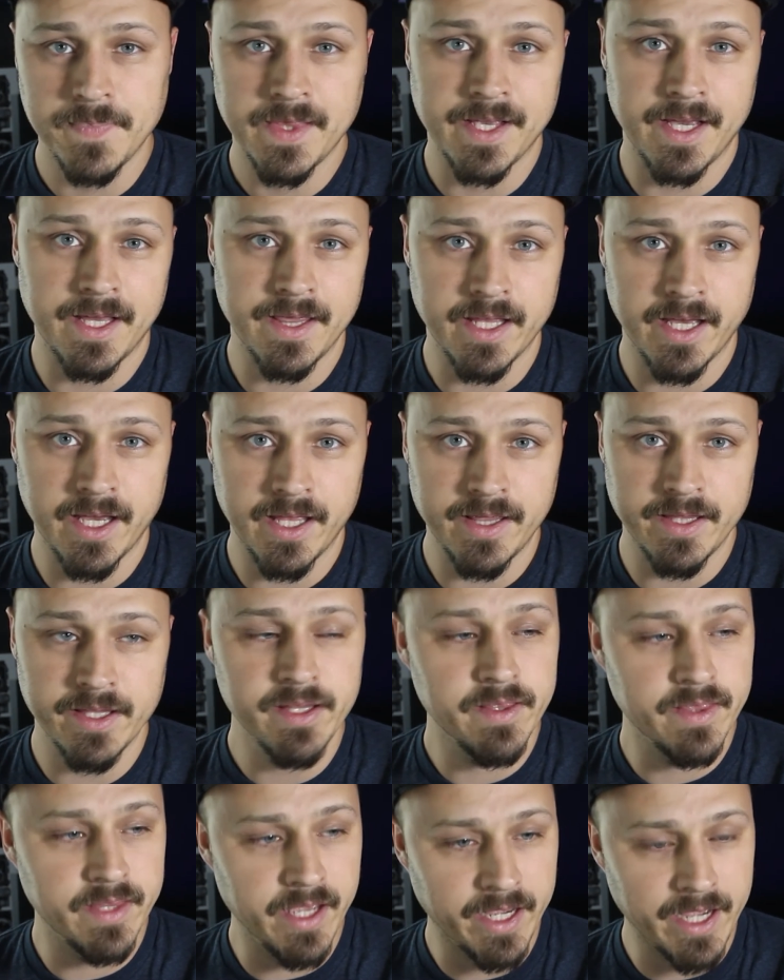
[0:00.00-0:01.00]
And then
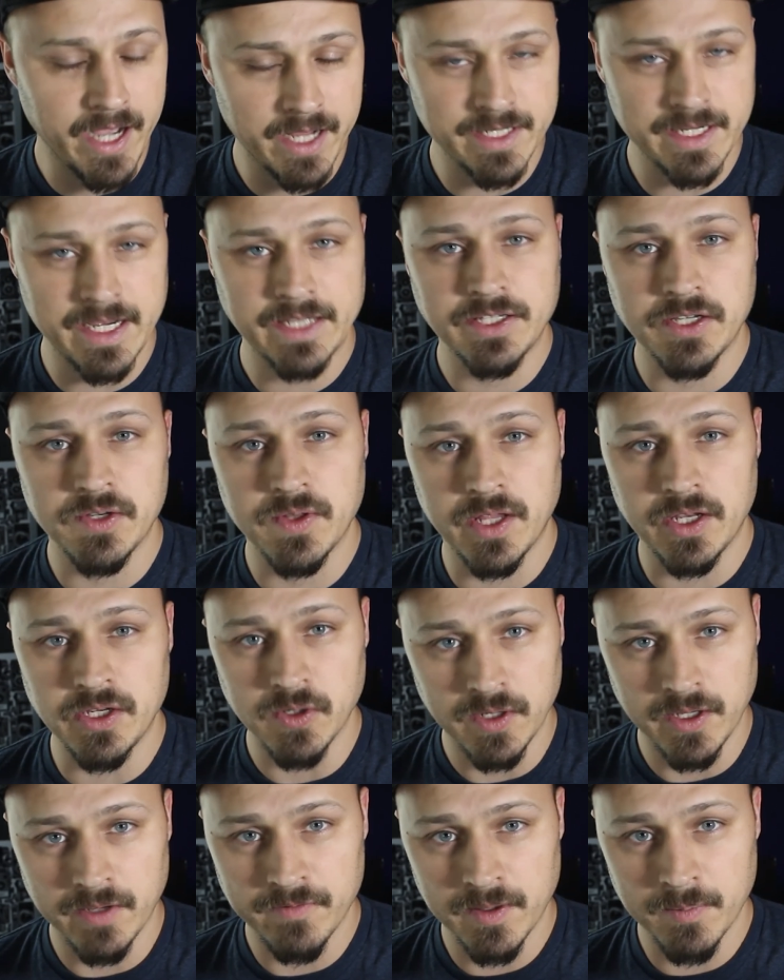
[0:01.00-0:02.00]
they contact you, then you
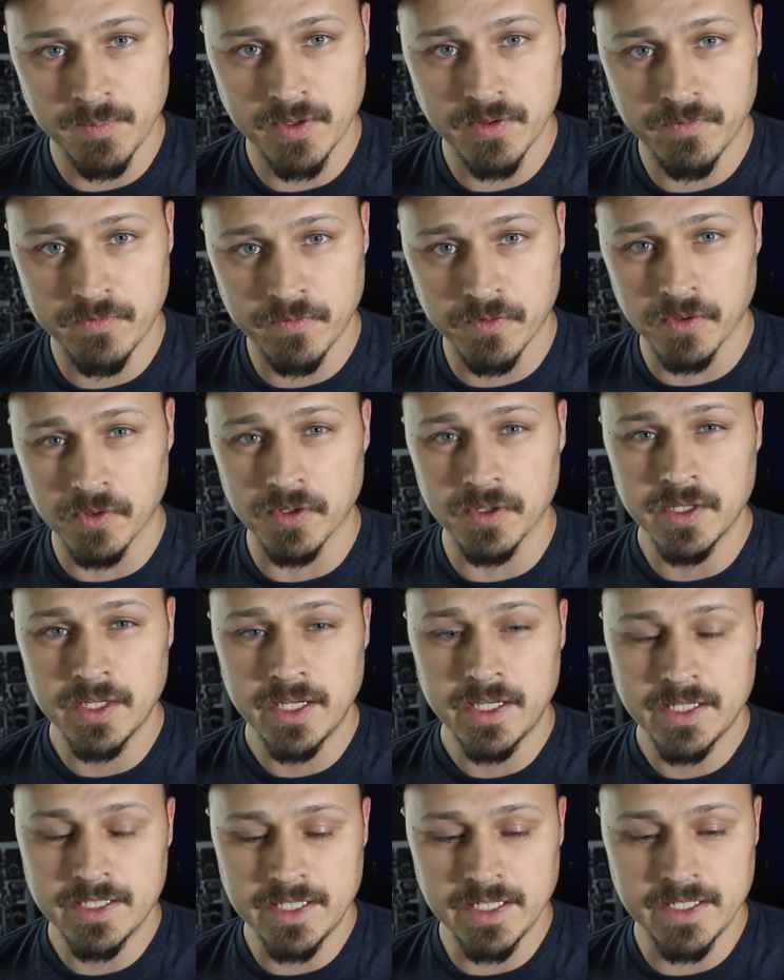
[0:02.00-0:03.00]
can give them the full
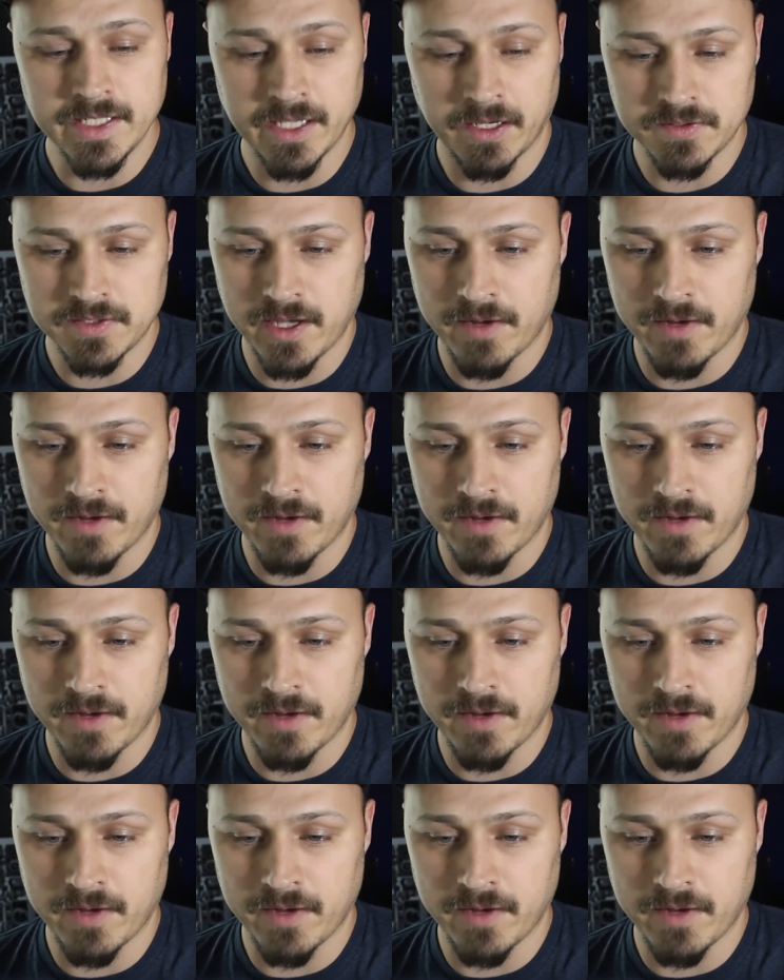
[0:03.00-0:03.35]
details.